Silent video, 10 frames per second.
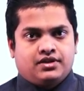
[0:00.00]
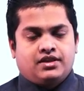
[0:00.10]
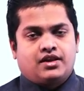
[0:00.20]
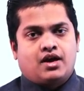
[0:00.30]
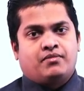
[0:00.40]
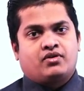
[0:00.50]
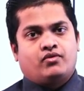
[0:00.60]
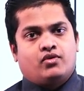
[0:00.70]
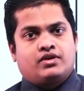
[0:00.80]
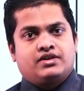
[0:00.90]
Then the number
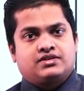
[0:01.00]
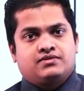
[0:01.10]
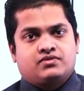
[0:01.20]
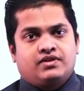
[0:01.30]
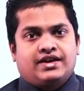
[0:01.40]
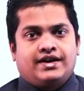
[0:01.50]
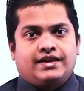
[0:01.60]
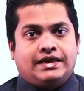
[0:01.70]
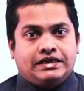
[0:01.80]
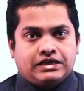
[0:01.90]
of organisms will get
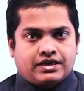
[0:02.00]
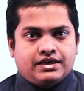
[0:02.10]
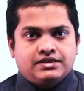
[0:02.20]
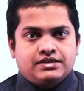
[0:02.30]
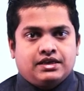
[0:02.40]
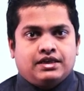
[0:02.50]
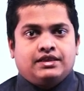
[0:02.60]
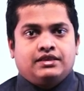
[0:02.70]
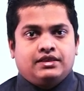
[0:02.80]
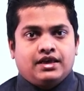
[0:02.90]
increased.
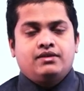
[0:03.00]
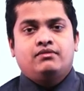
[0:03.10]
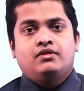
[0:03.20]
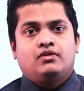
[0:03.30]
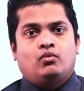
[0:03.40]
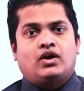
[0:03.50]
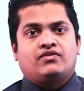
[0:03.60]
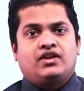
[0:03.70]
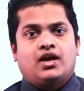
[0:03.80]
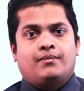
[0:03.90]
Then what
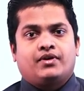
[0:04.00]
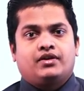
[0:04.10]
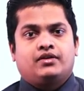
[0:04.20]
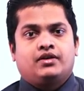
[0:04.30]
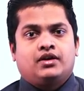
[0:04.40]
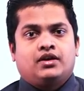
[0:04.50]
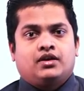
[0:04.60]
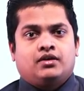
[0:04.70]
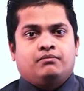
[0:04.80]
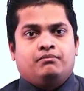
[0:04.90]
will happen?
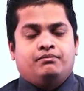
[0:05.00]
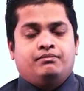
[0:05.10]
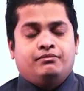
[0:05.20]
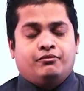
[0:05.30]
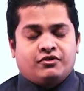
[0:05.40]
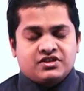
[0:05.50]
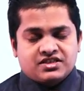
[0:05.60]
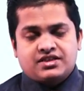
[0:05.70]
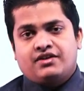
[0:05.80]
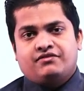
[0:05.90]

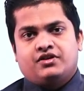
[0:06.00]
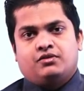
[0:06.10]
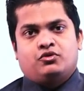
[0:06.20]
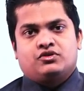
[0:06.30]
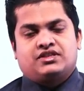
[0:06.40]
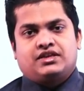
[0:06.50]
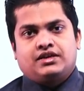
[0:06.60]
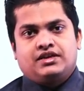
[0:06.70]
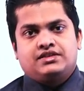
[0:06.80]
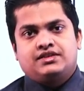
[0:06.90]
First and foremost
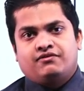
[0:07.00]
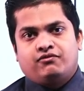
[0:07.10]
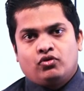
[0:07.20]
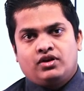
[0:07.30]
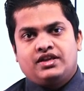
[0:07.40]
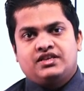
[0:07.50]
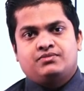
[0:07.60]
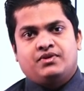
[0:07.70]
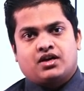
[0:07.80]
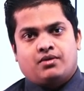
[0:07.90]
thing is the food is
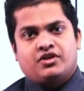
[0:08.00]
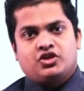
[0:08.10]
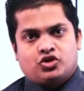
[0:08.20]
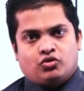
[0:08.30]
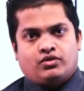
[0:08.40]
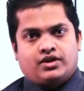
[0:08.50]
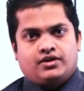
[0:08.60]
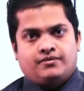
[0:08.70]
becoming short.